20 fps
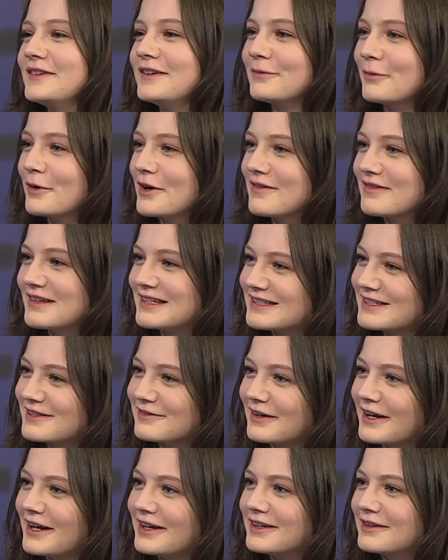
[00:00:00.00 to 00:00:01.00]
is one of his
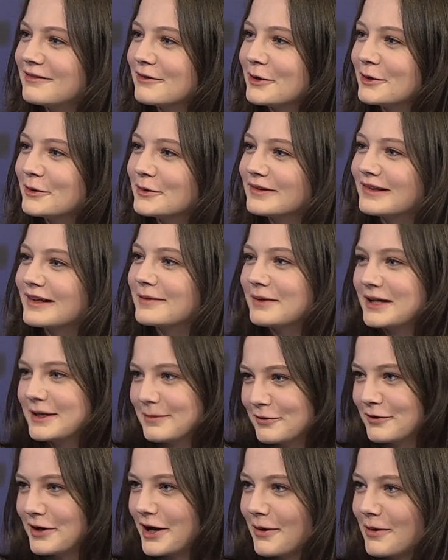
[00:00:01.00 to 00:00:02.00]
defining roles that
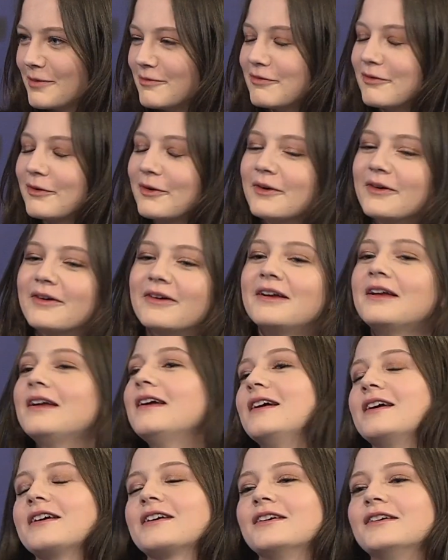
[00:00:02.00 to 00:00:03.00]
people know him for,
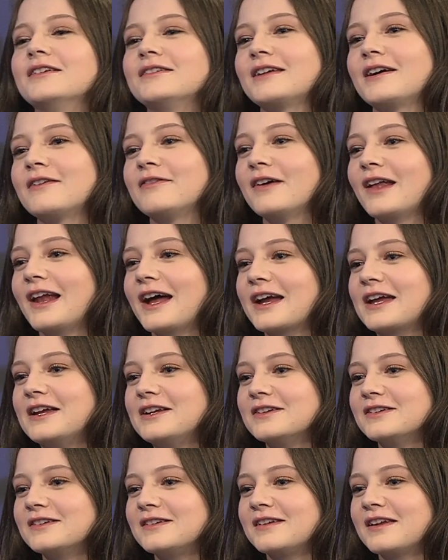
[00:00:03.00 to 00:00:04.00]
because I feel like
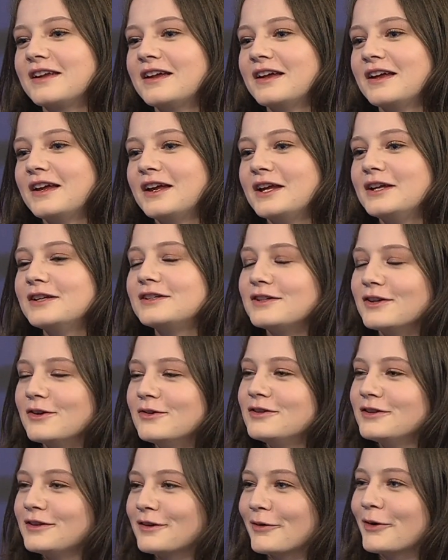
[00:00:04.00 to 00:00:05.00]
he
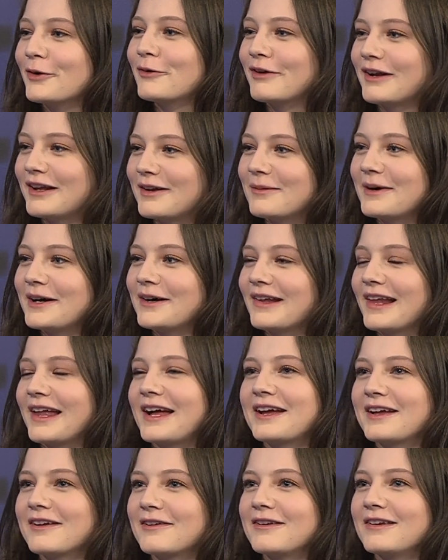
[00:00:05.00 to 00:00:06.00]
suited the role really well.
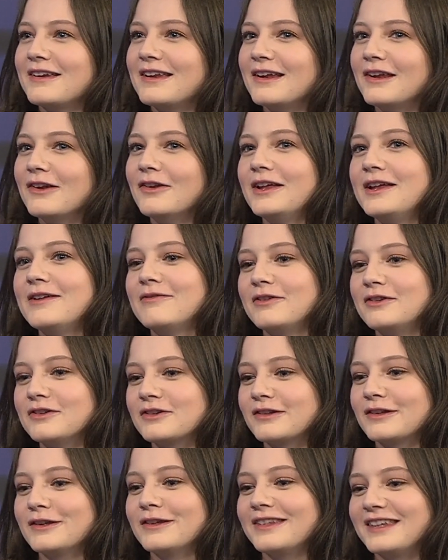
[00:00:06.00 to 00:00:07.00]
Like, even
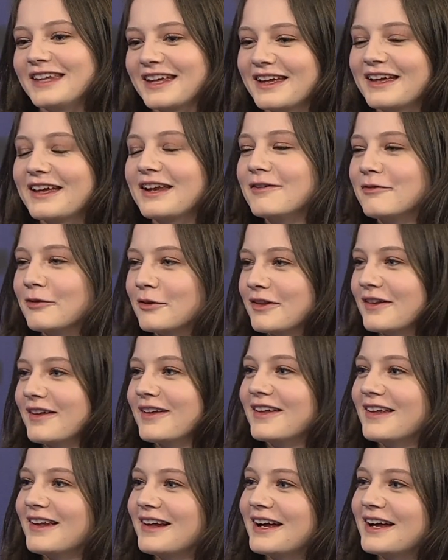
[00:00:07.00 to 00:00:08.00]
just thinking of
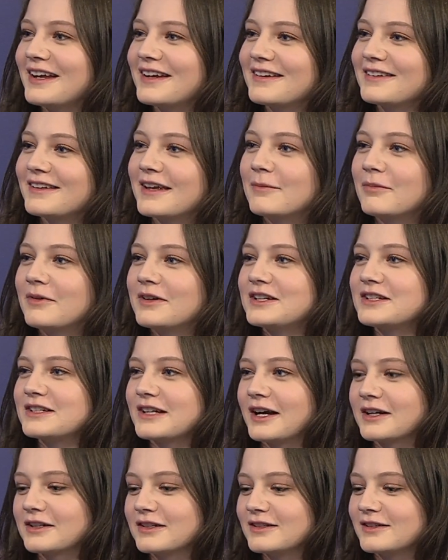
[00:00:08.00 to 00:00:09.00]
other, like, say, British
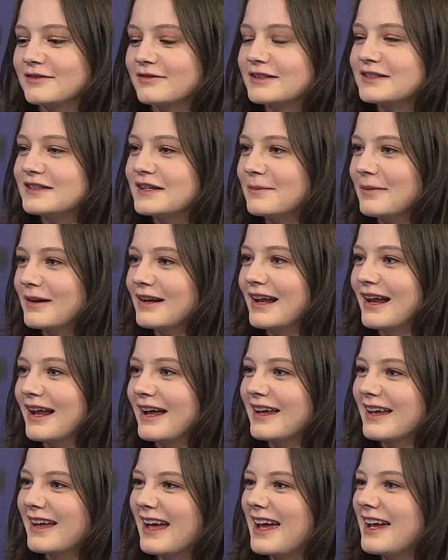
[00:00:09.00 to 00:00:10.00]
actors of a similar,
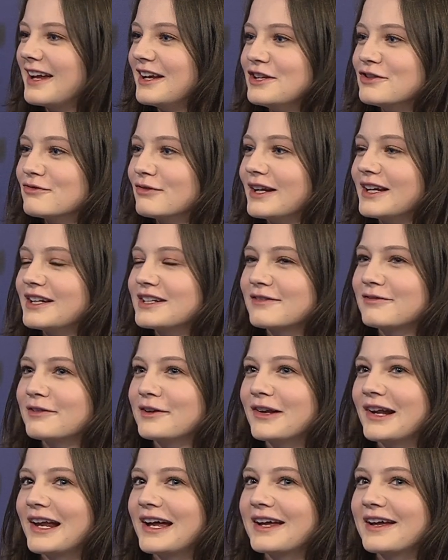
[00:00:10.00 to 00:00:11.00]
like, age range, I
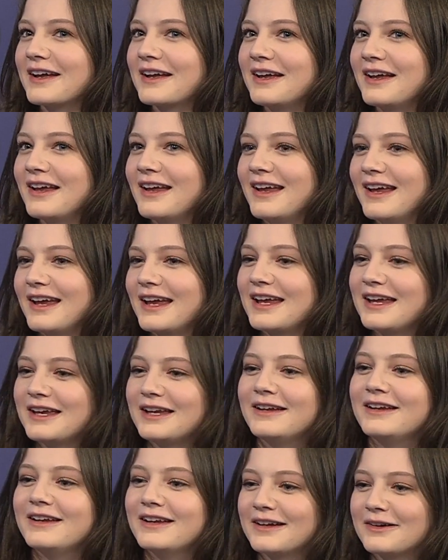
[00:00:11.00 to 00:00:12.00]
feel like
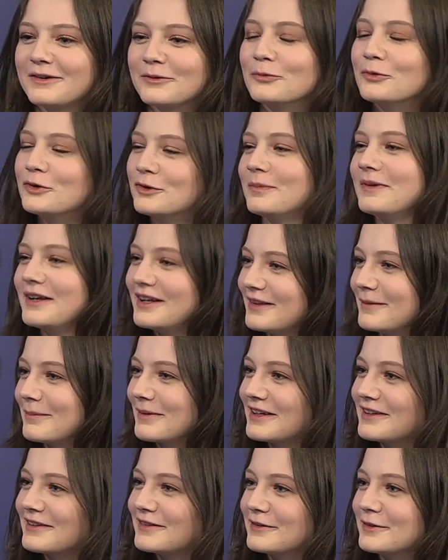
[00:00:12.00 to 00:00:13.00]
he would be the
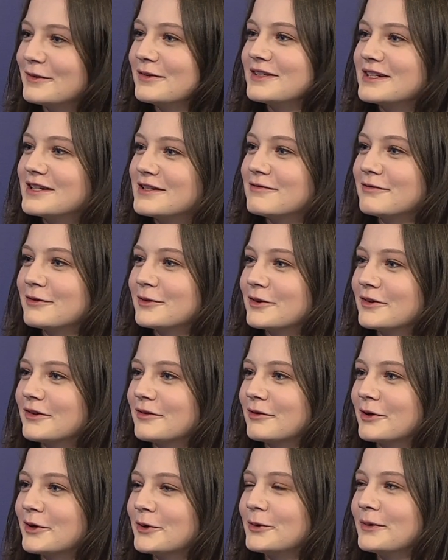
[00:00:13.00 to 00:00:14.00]
best suited for the
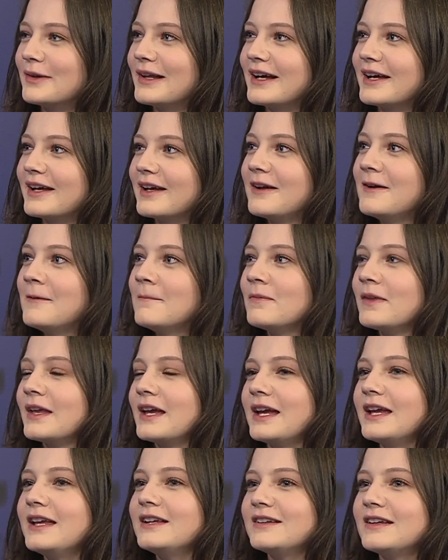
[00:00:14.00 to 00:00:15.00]
role. Like,
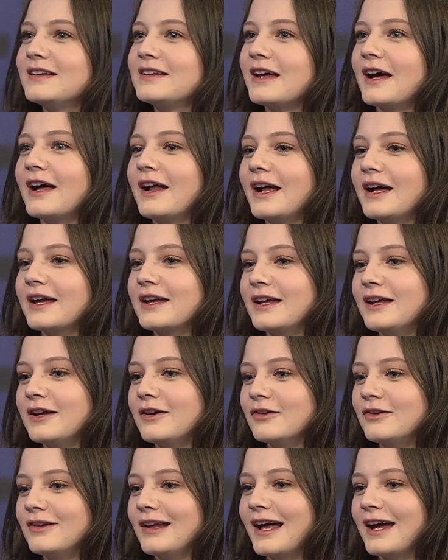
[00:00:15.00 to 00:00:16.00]
he did he
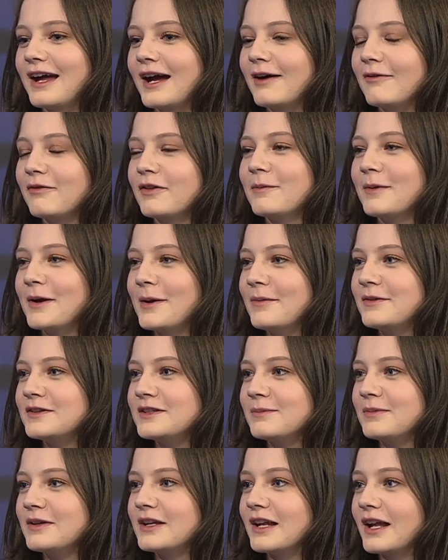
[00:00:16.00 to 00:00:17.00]
could, like, have the moments
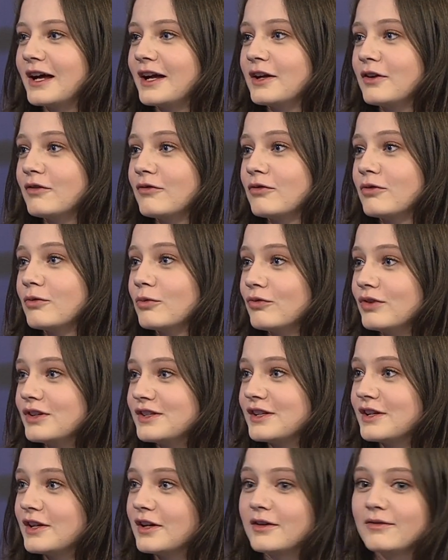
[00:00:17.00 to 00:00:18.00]
of being, like,
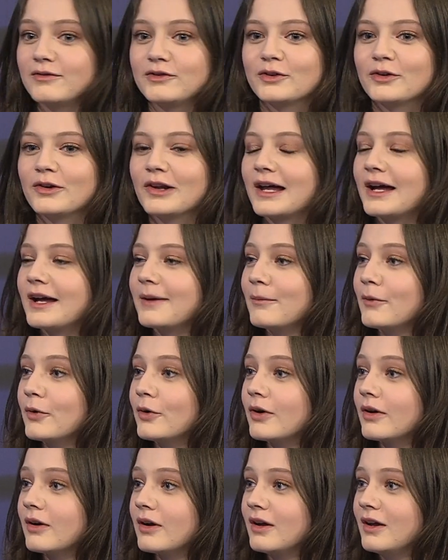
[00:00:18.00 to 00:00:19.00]
reserved or, like,
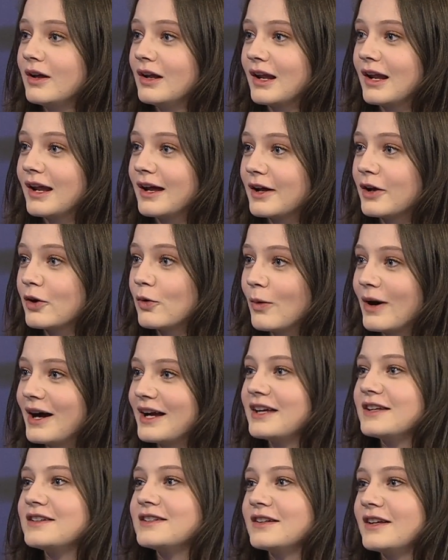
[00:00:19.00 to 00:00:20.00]
more, like,
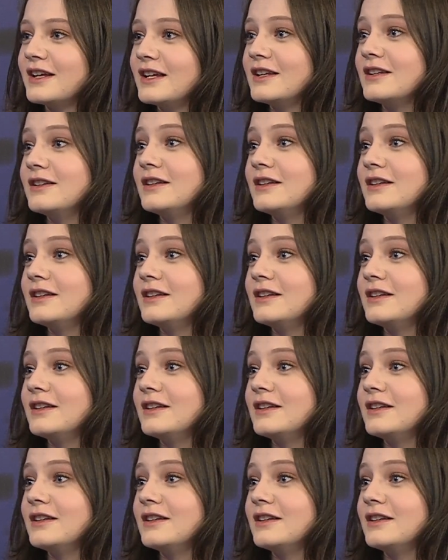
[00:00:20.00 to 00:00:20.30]
quieter in